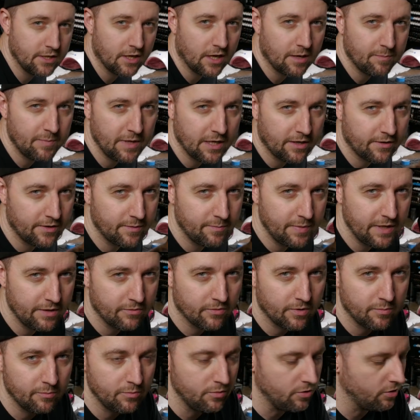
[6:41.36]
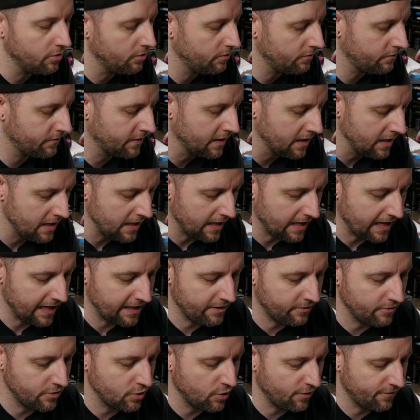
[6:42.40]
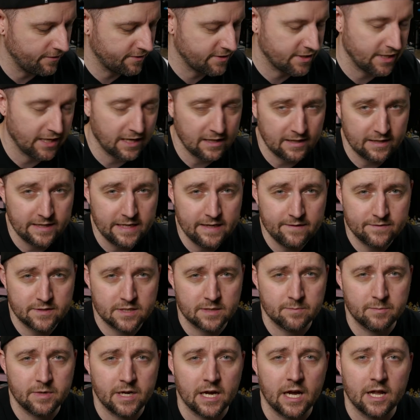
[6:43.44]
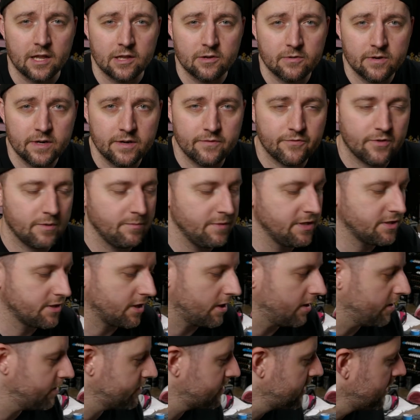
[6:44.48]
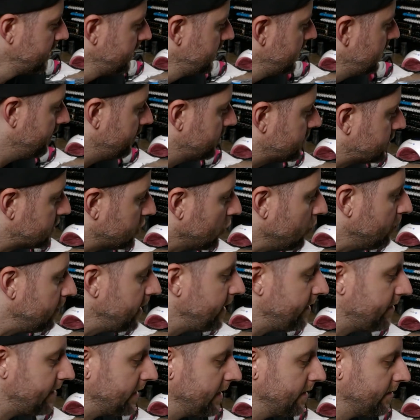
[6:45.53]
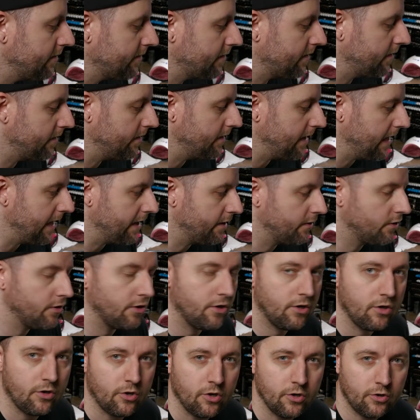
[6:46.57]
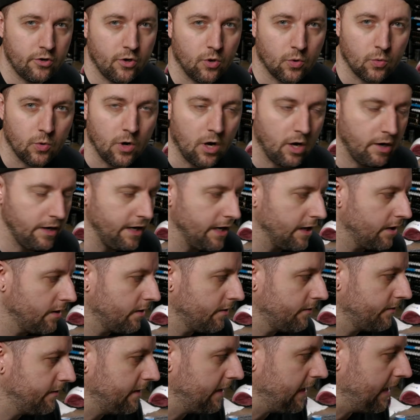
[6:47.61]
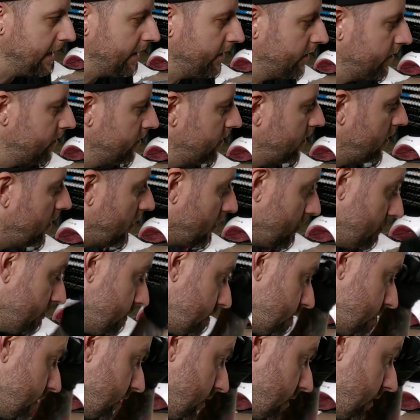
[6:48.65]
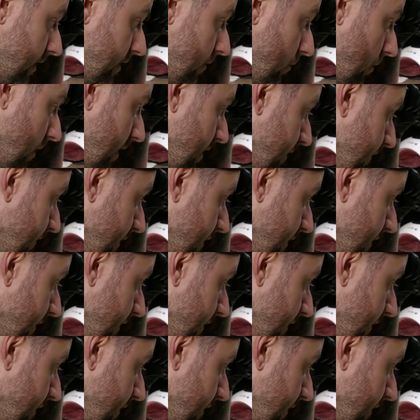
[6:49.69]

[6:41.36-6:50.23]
and not be able to be removed, I don't know if it's gonna leave some colorant from these cards. There's so many things that could go wrong here that almost surely one